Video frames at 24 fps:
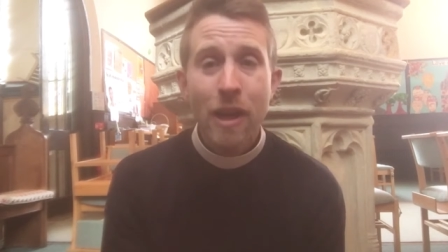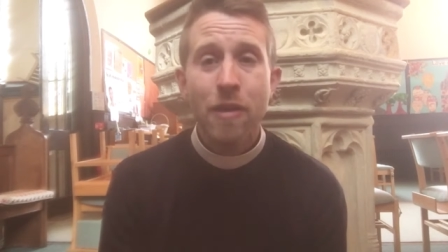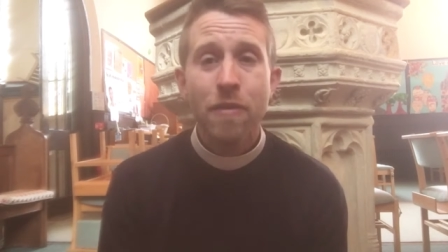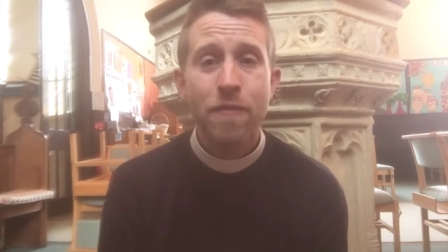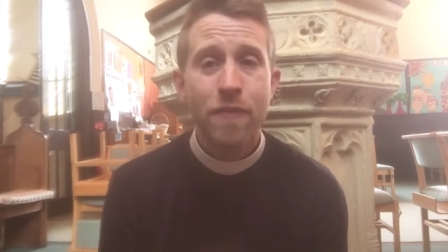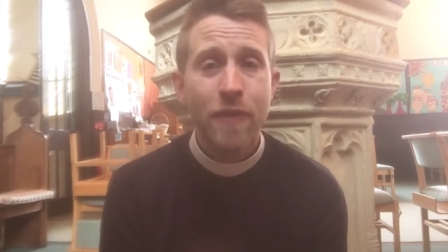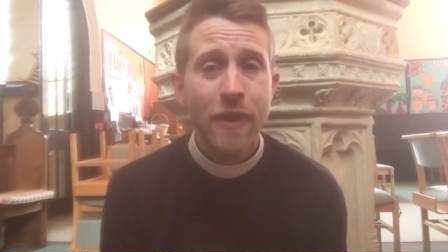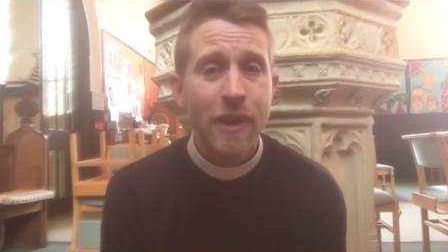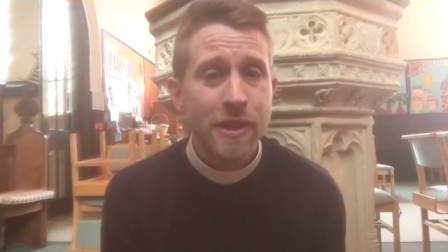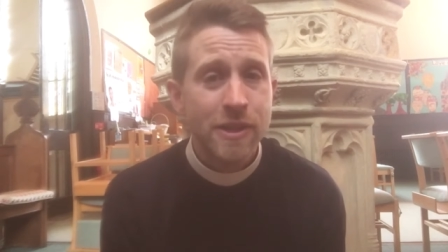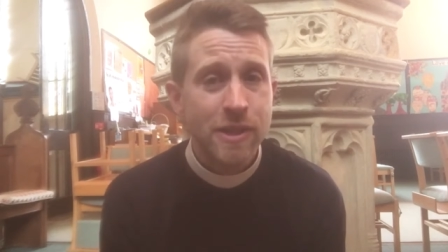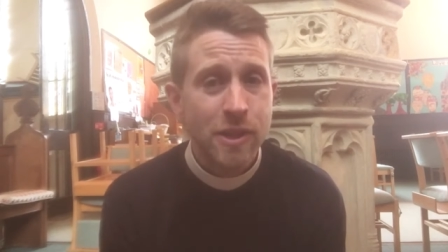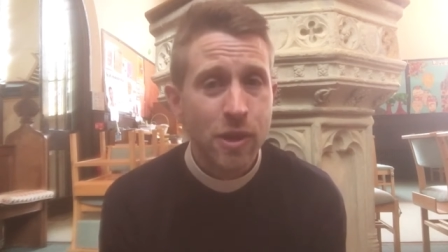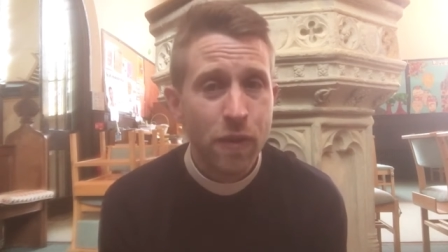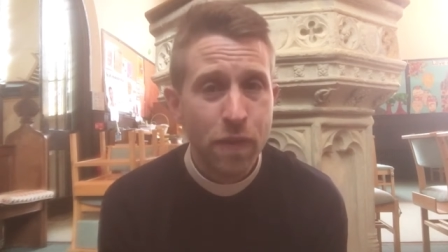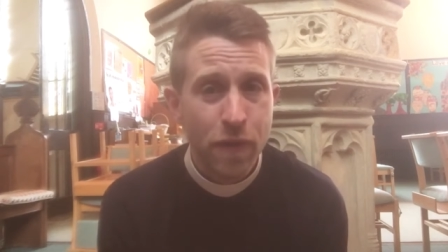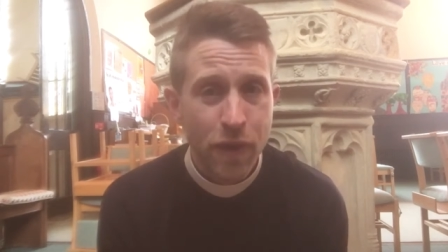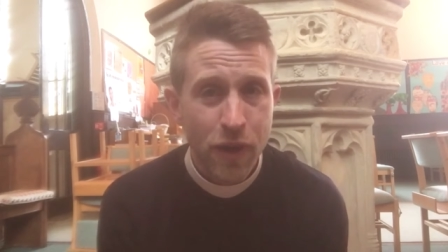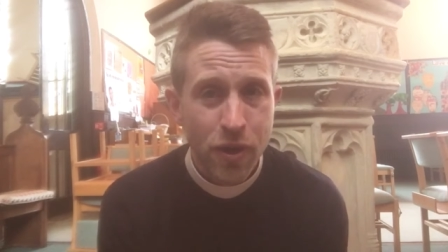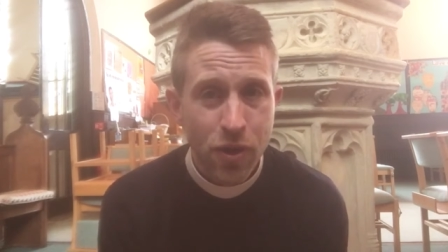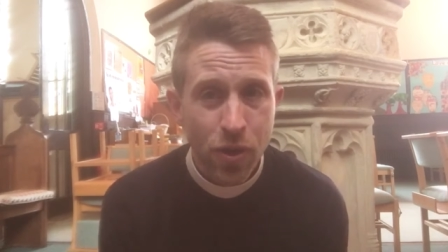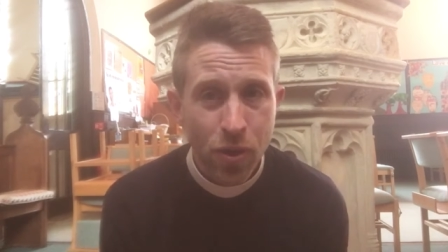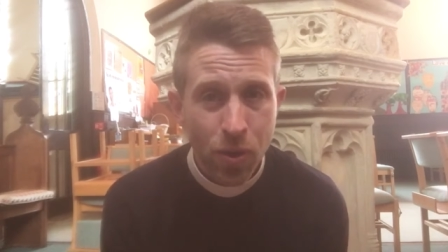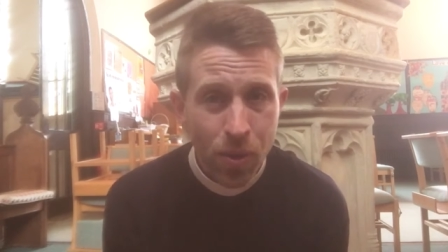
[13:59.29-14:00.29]

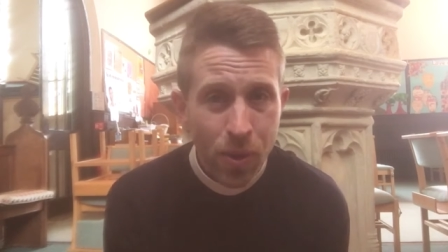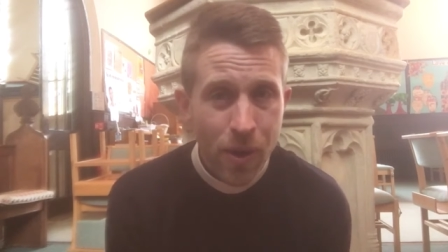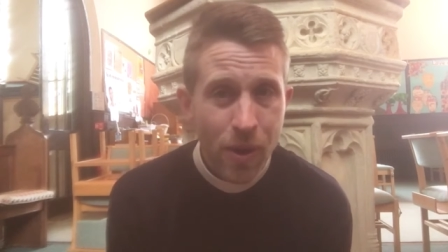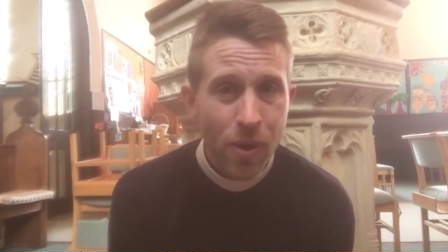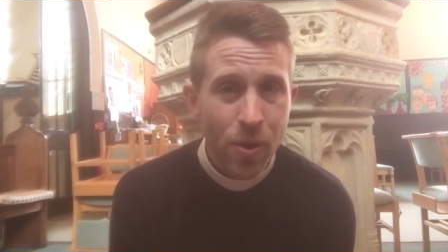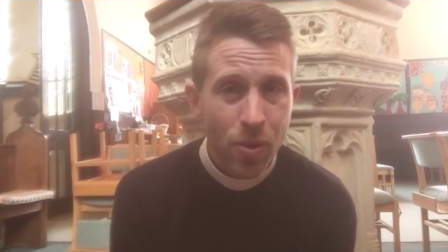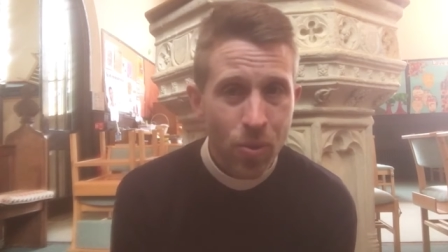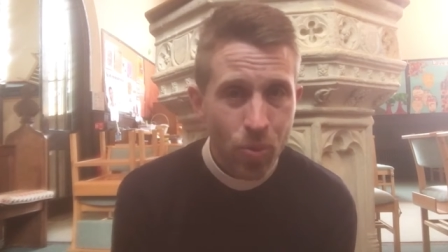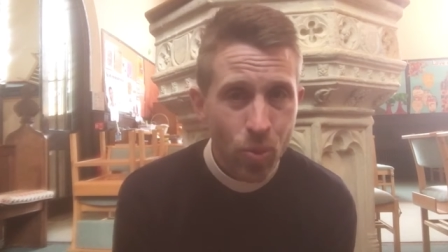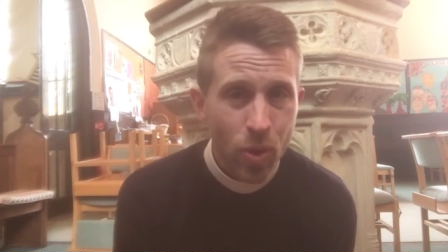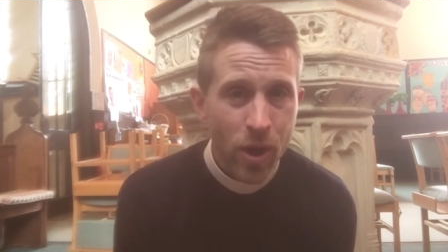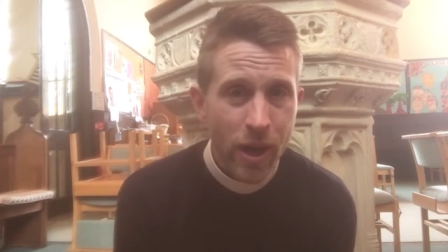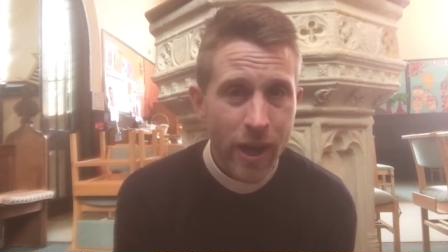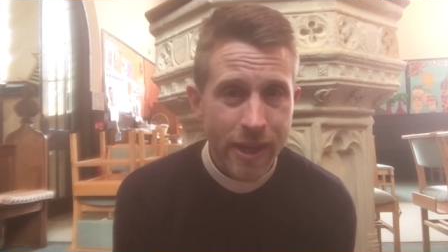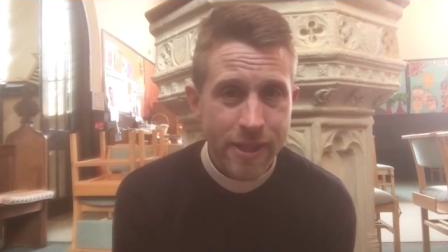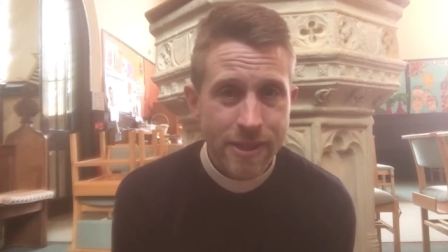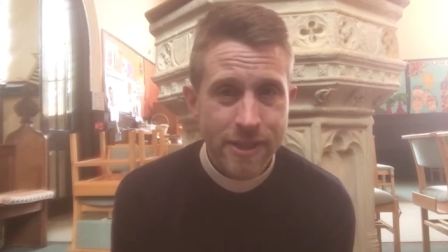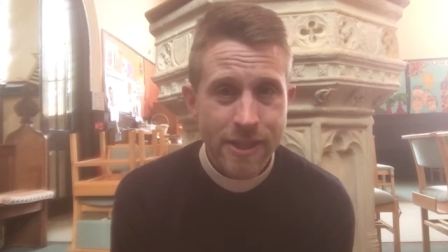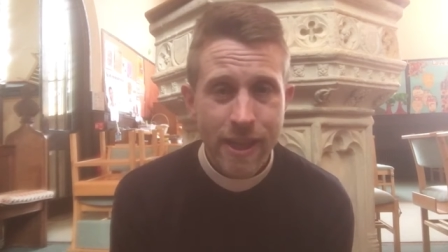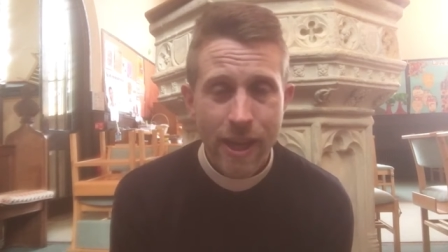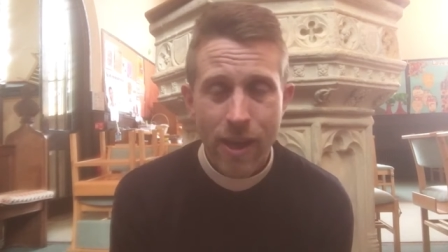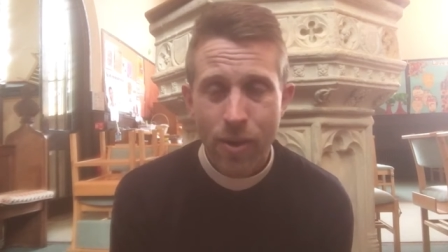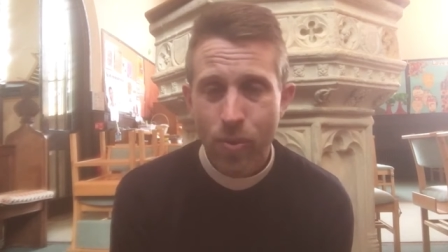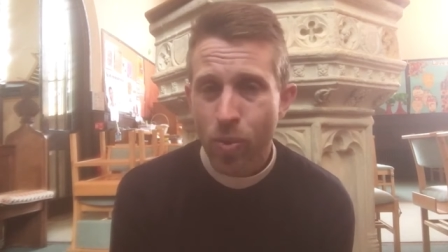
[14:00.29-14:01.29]
philosophical
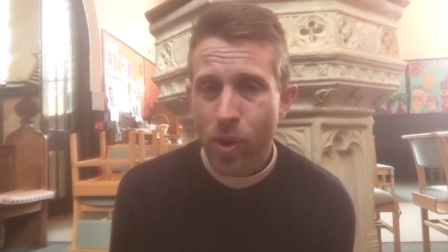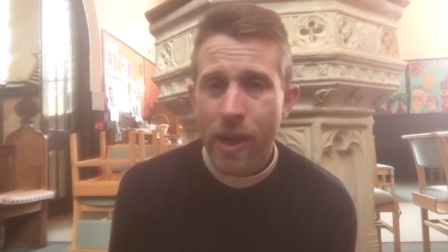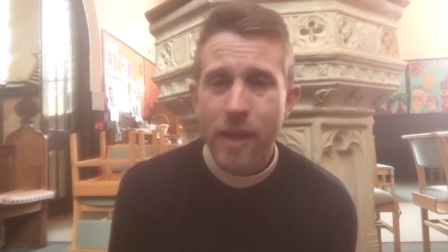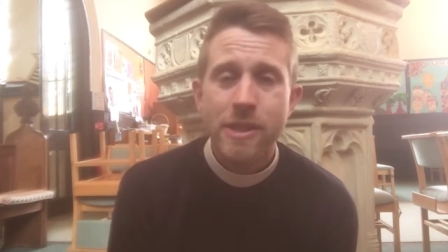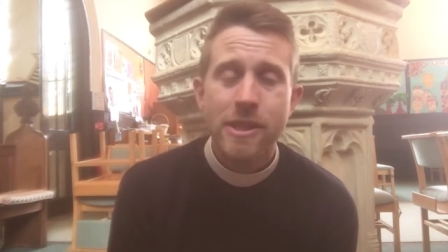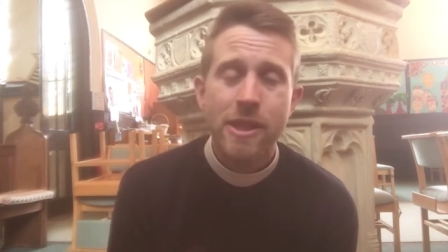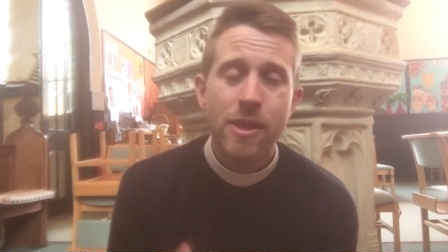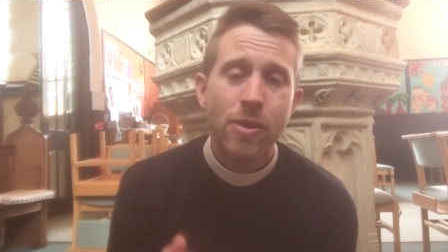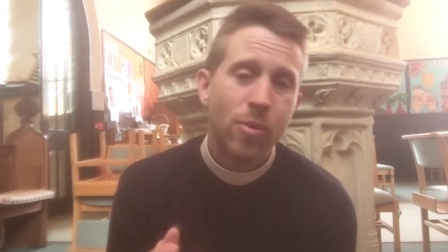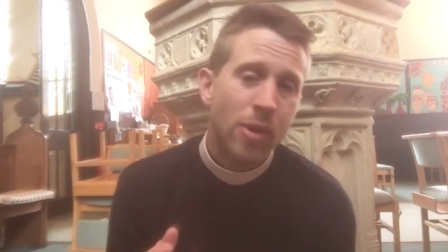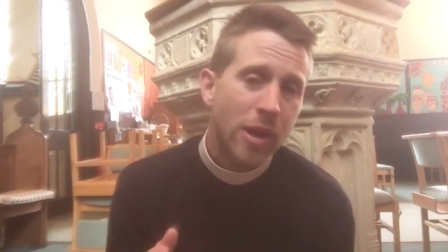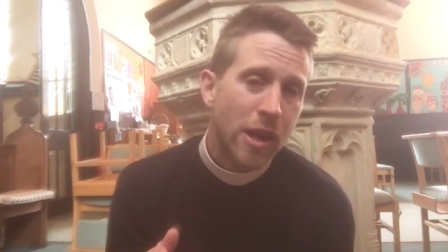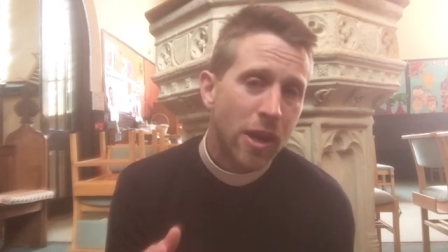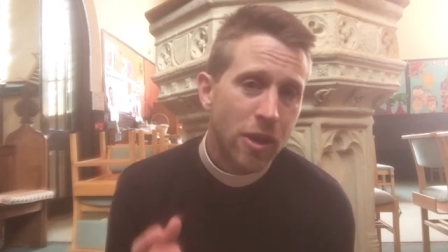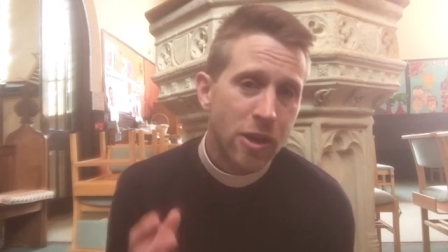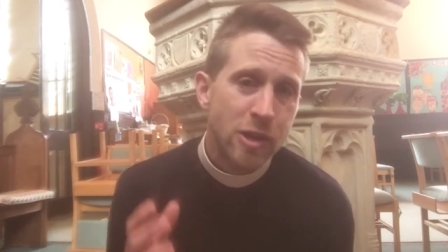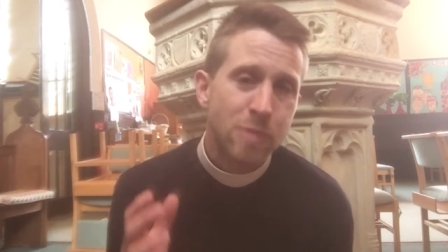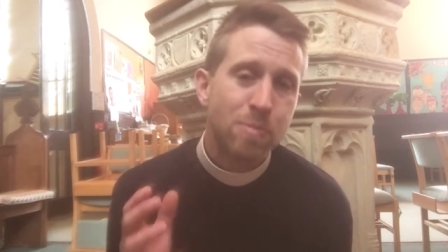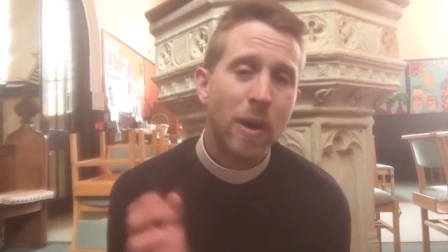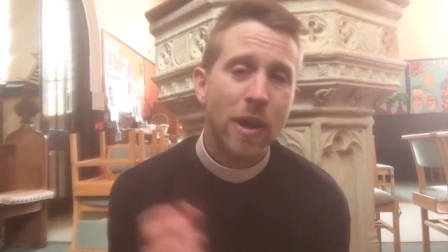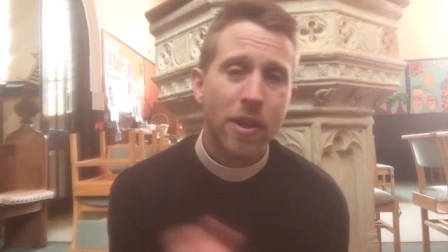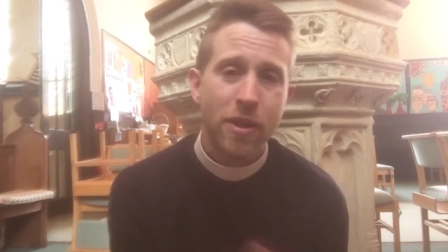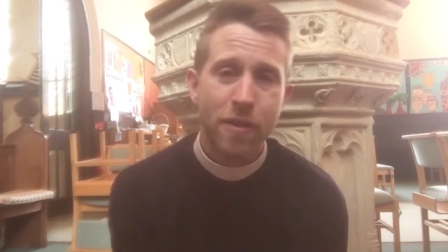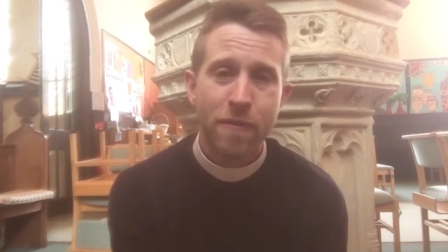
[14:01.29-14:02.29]
words here, words that were
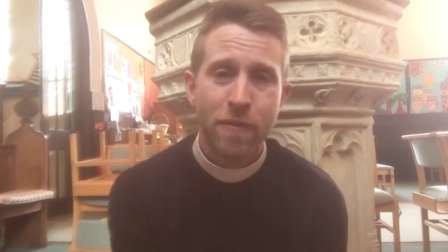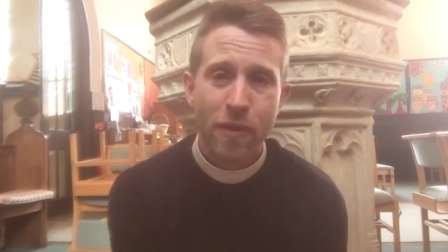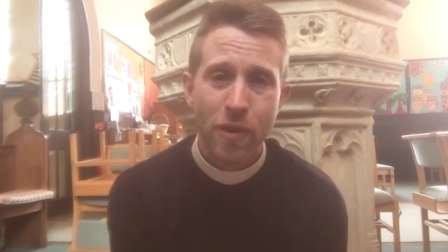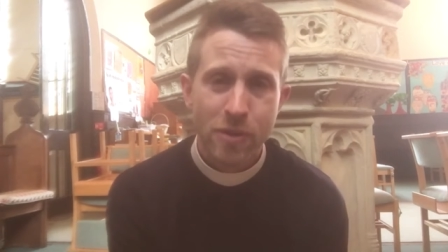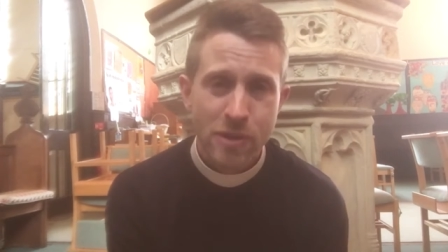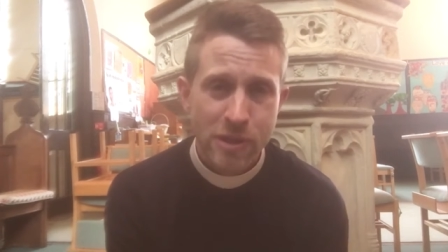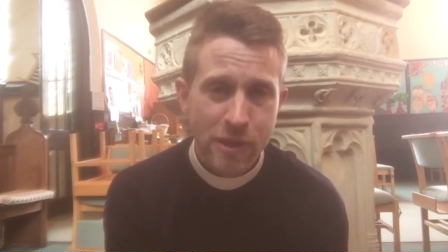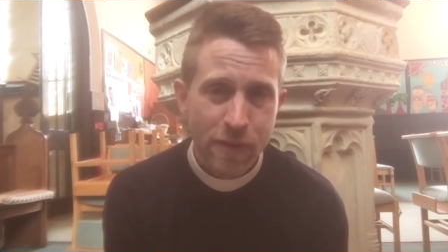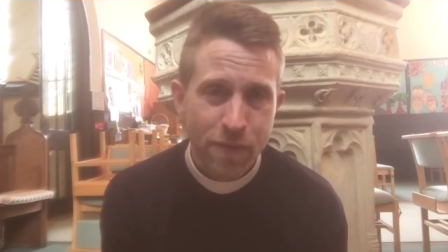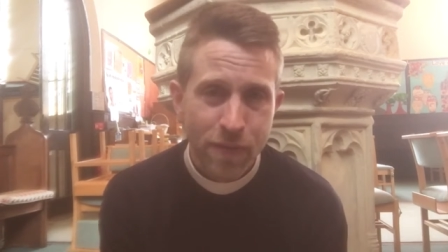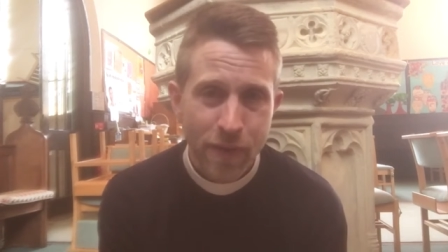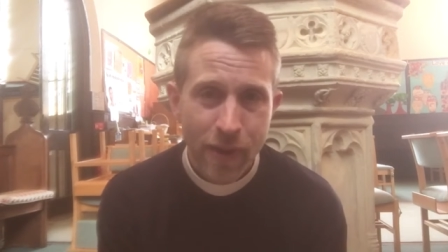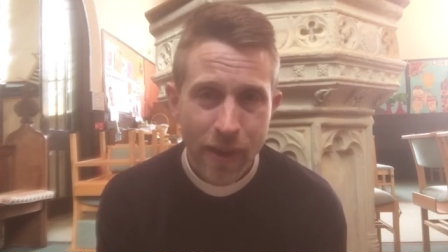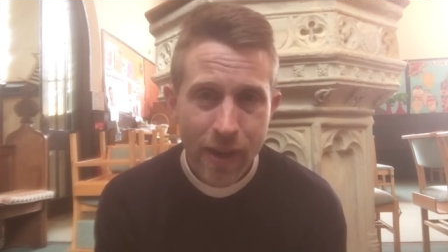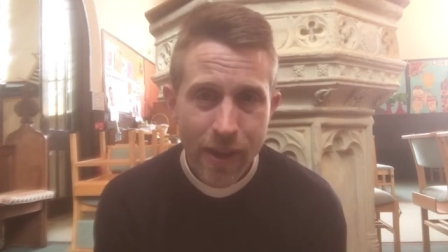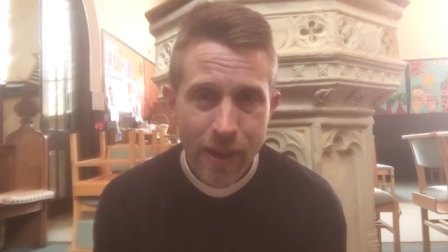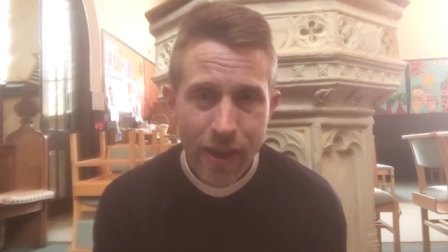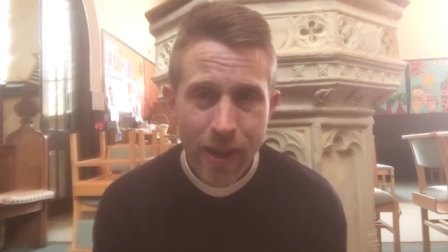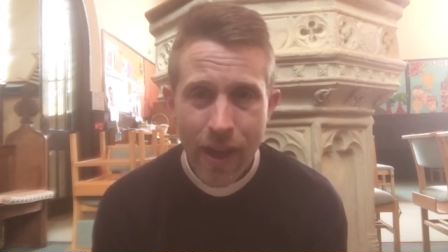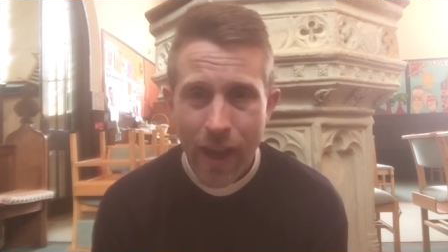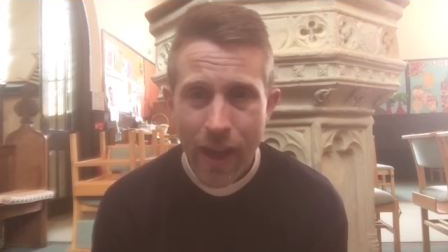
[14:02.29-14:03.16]
used by the philosopher